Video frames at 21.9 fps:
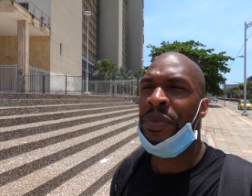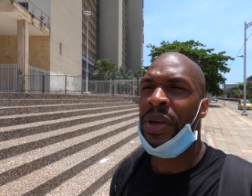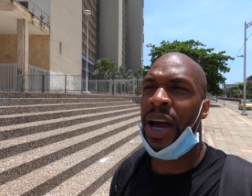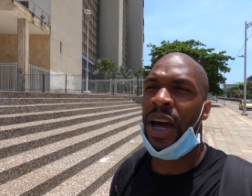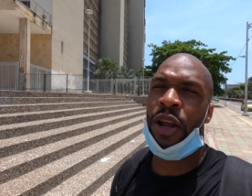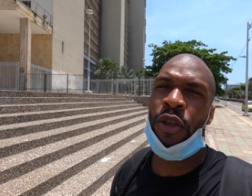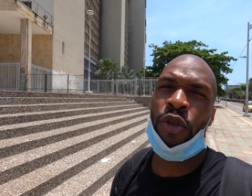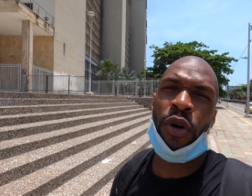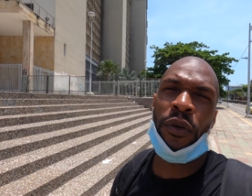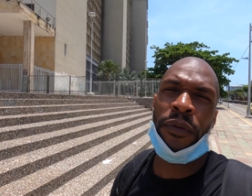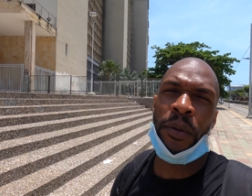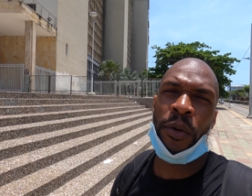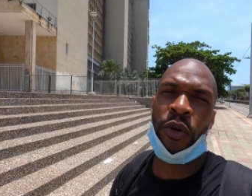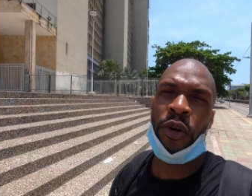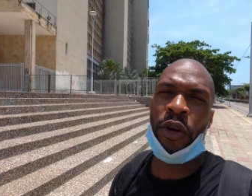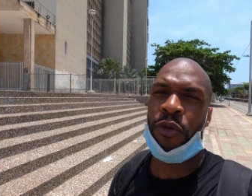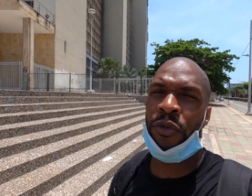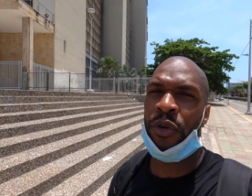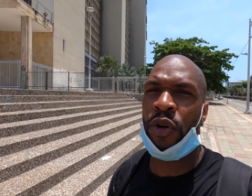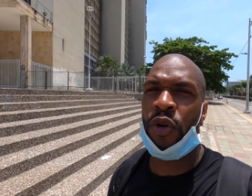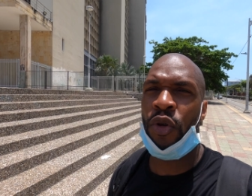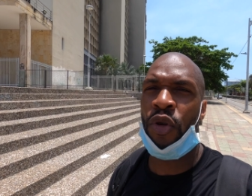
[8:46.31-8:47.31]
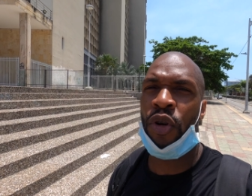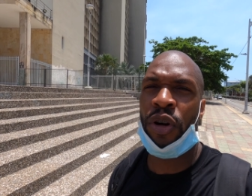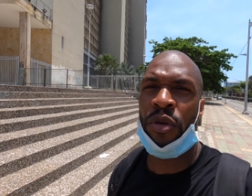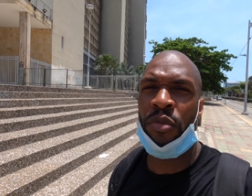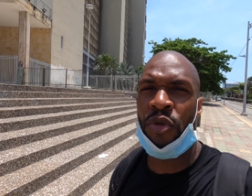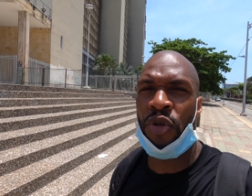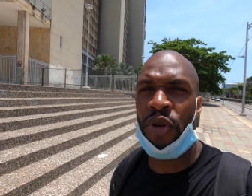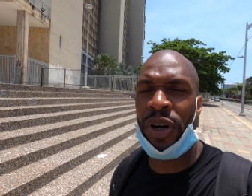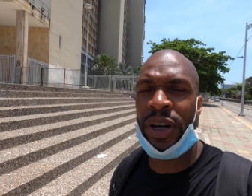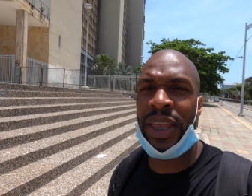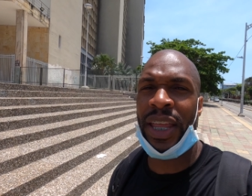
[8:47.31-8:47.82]
I don't know if I'm gonna record
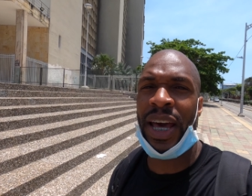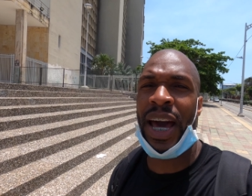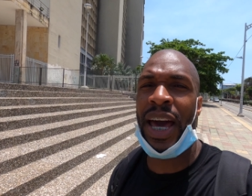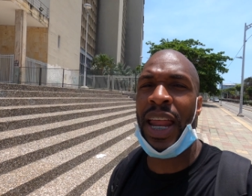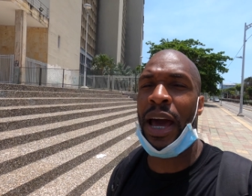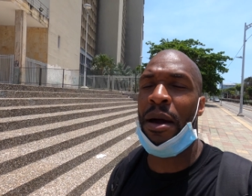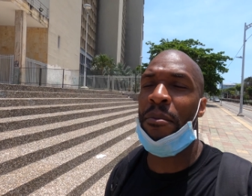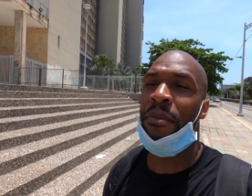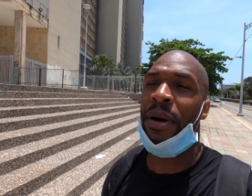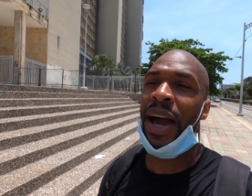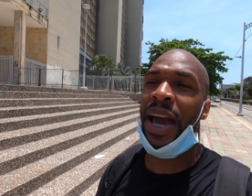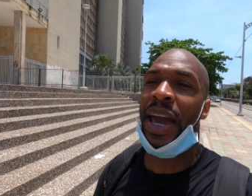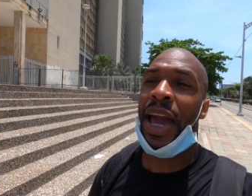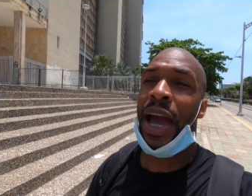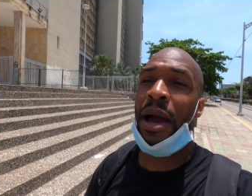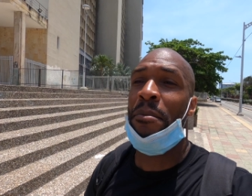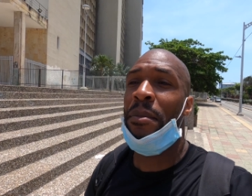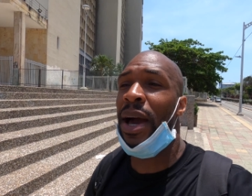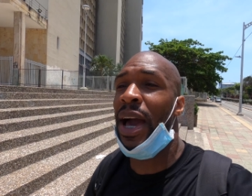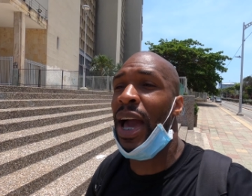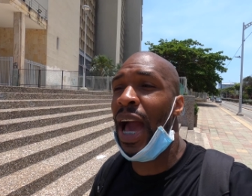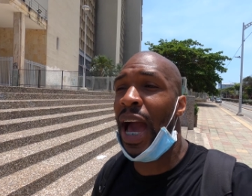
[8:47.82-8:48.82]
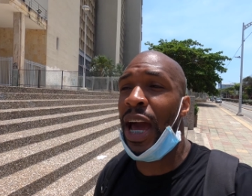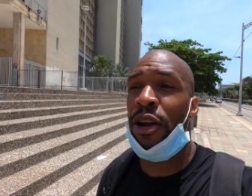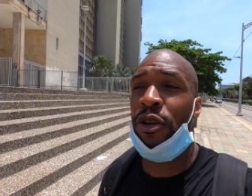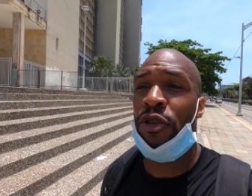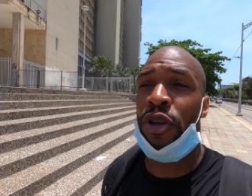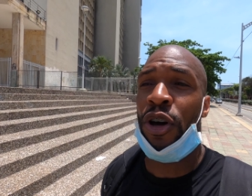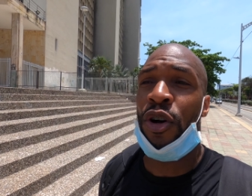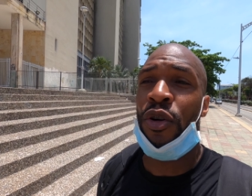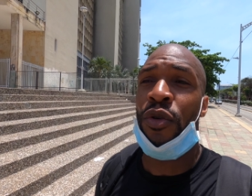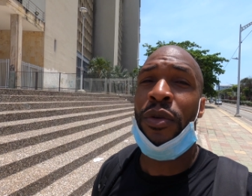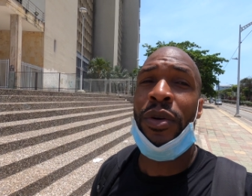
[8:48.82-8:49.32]
more or not. I might, I might, I
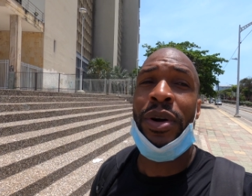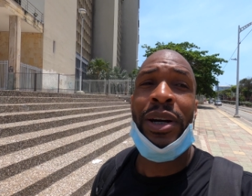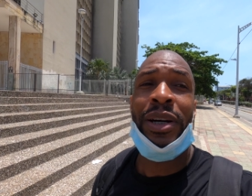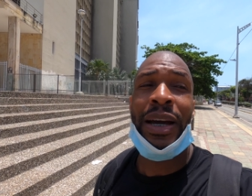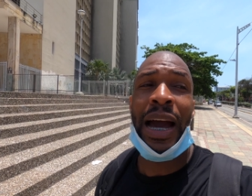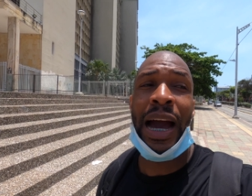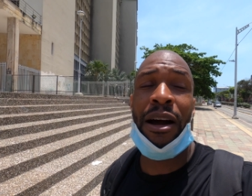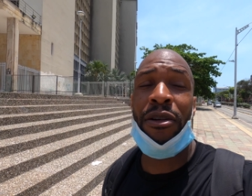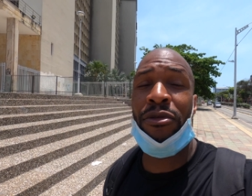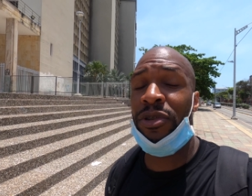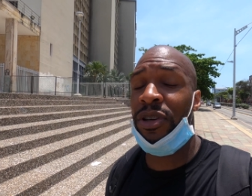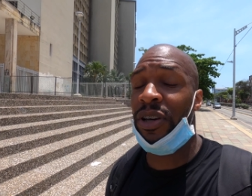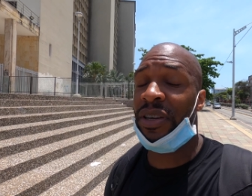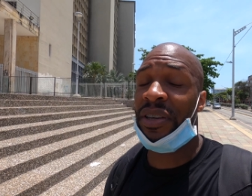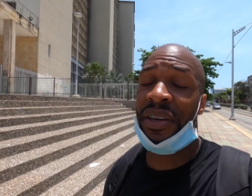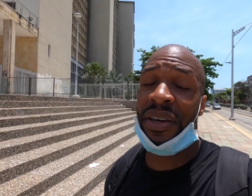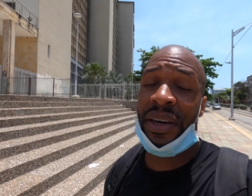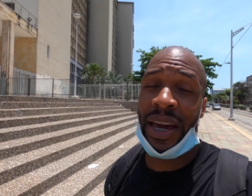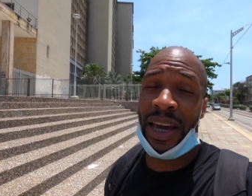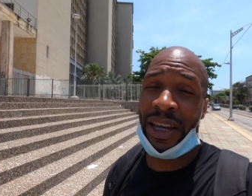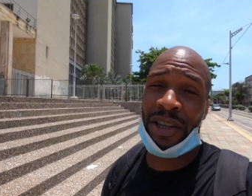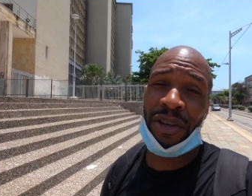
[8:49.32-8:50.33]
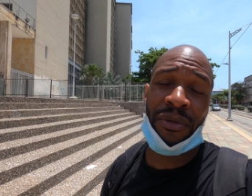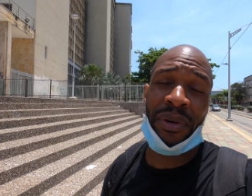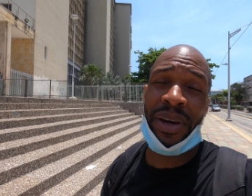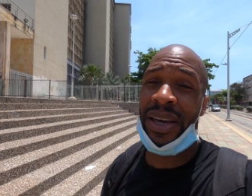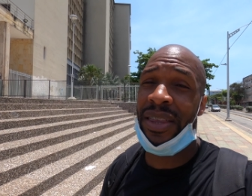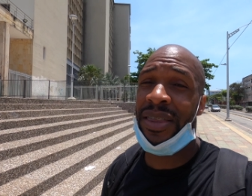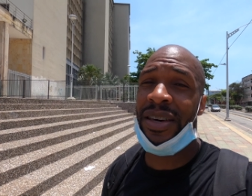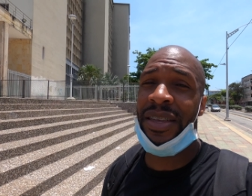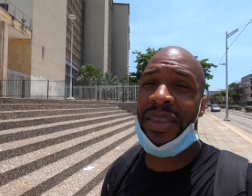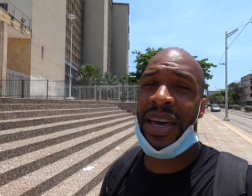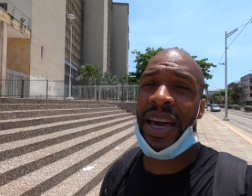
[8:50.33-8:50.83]
don't know. I'll just catch you
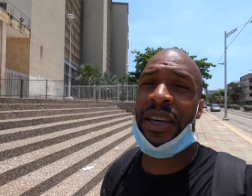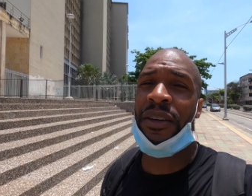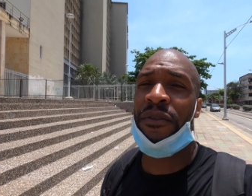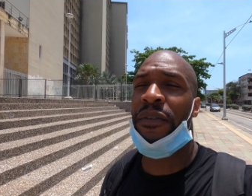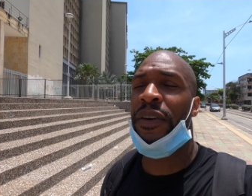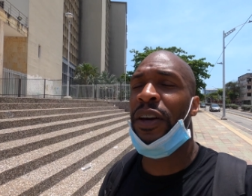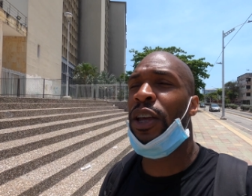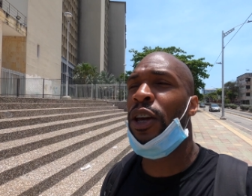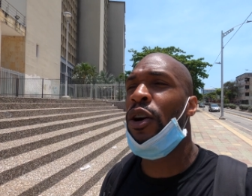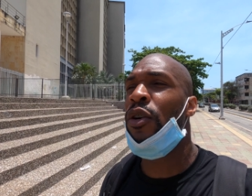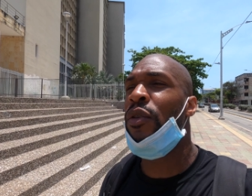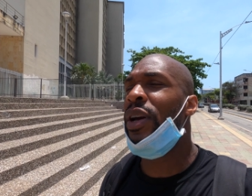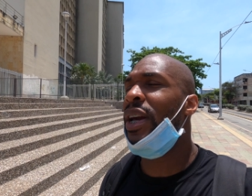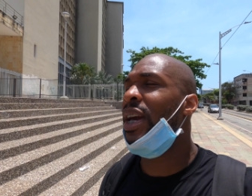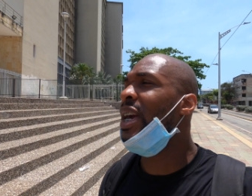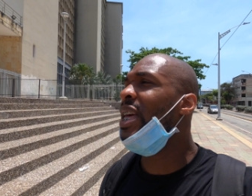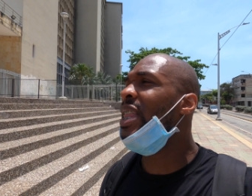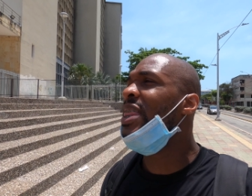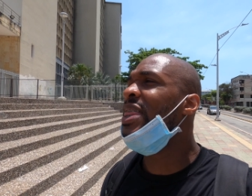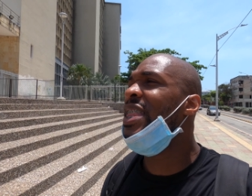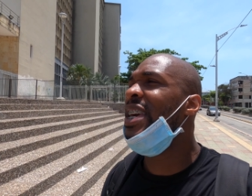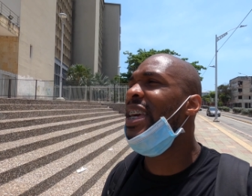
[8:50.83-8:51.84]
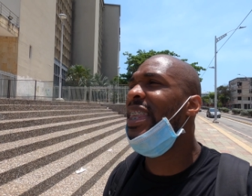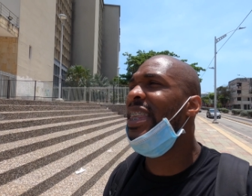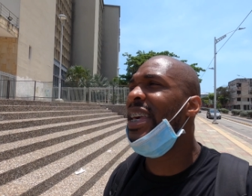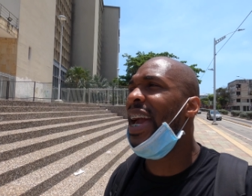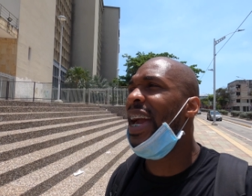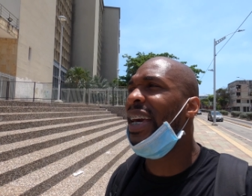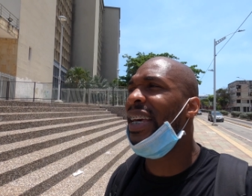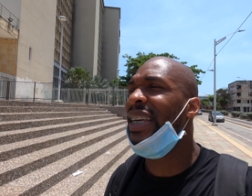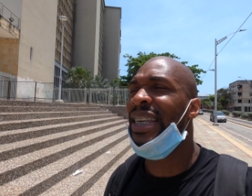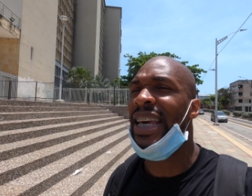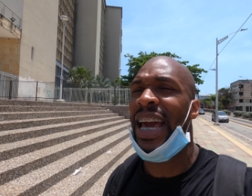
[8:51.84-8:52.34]
in the next video, in the
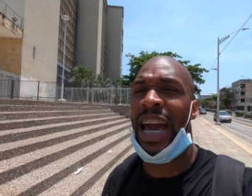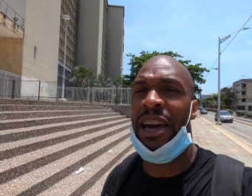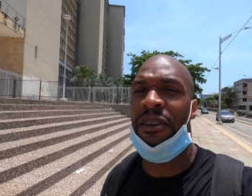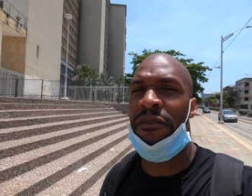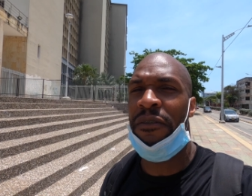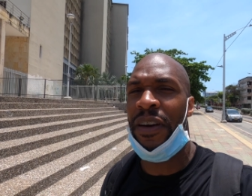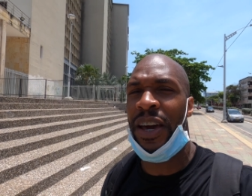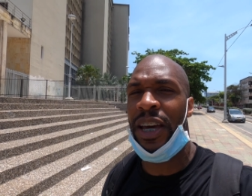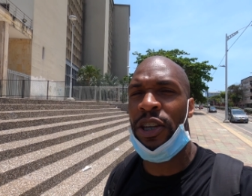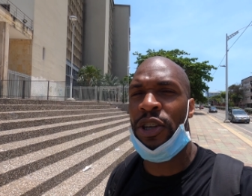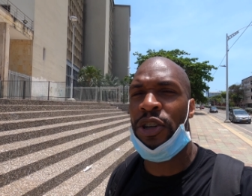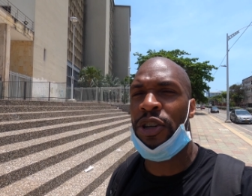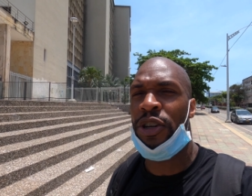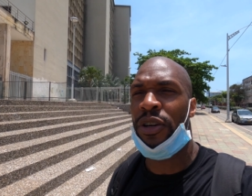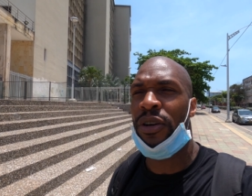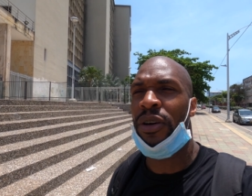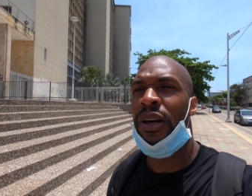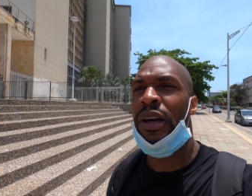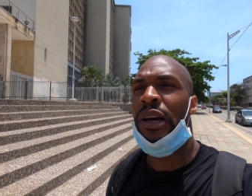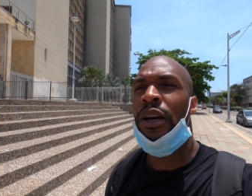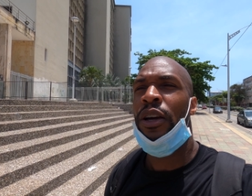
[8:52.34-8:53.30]
next adventure.